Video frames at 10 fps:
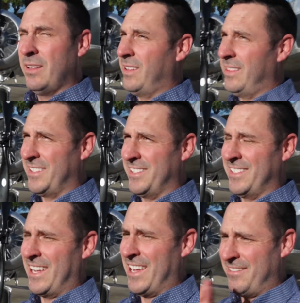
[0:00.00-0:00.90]
Then this is,
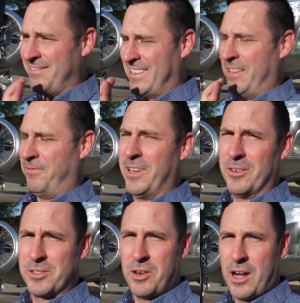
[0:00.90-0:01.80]
again, kind of
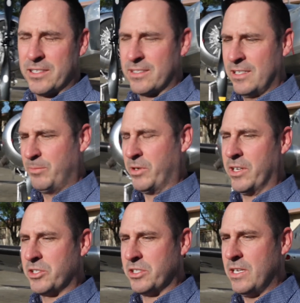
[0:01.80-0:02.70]
fingers crossed
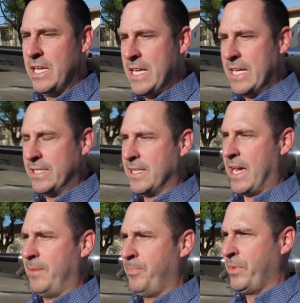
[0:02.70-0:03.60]
prediction, is
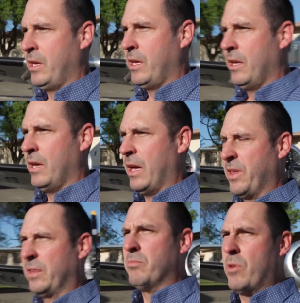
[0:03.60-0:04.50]
that I
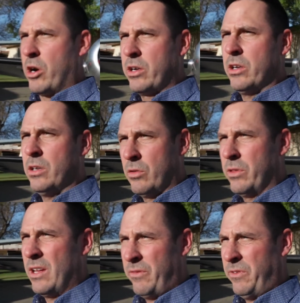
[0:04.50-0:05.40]
think the market or
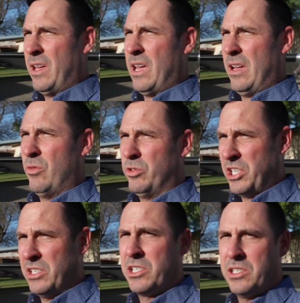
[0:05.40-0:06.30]
the FAA will
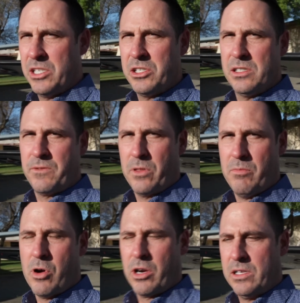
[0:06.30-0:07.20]
change conditions for the
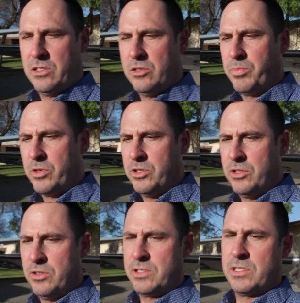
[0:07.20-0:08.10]
market to
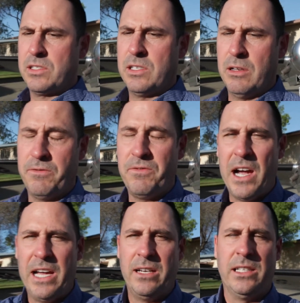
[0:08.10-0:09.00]
produce,
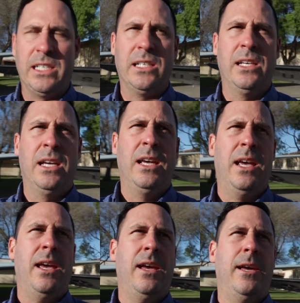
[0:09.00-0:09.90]
finally,
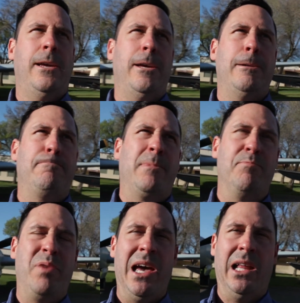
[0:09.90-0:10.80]
a
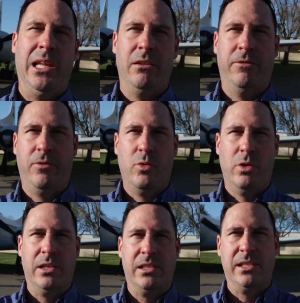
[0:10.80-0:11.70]
compelling 4
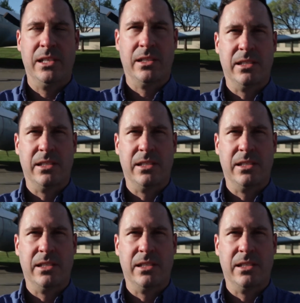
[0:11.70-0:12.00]
to 6